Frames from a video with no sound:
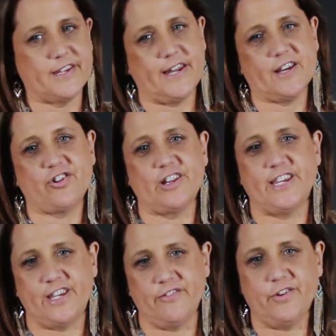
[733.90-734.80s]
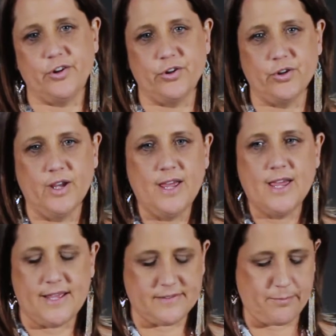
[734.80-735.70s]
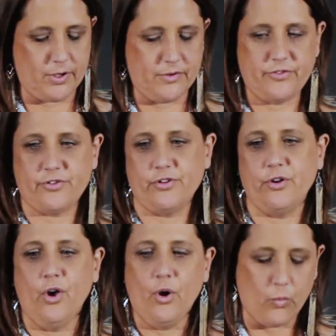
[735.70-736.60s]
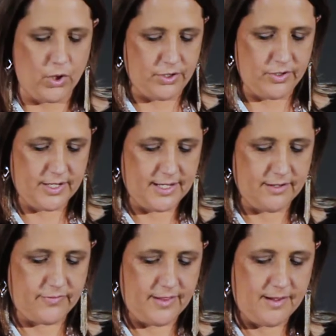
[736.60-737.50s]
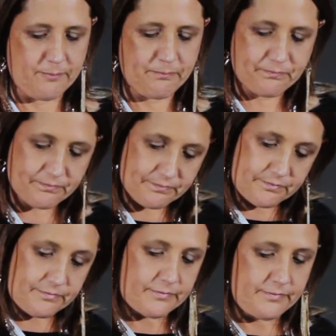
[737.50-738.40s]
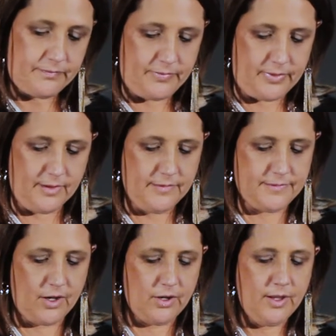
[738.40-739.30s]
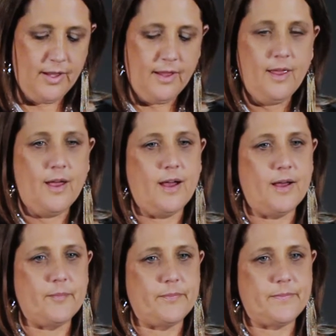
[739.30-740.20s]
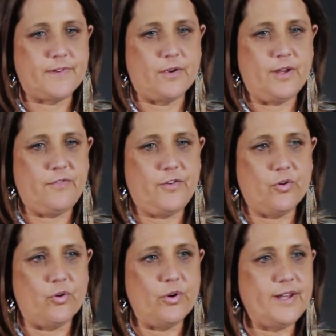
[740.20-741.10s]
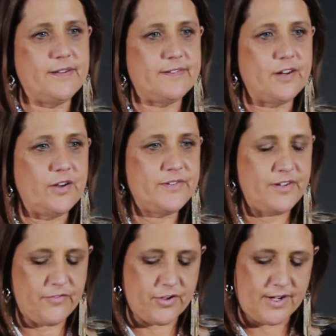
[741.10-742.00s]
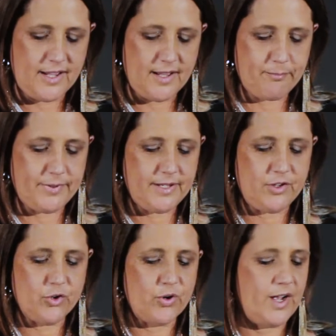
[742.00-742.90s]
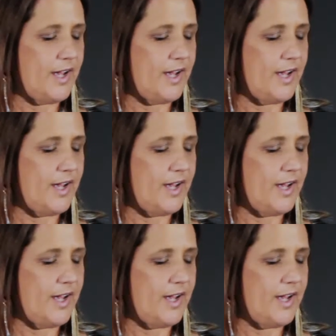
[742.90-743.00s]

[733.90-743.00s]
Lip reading: can actually give you as opposed to what you can give them. So if your audience knows that you've got a heartbeat, you're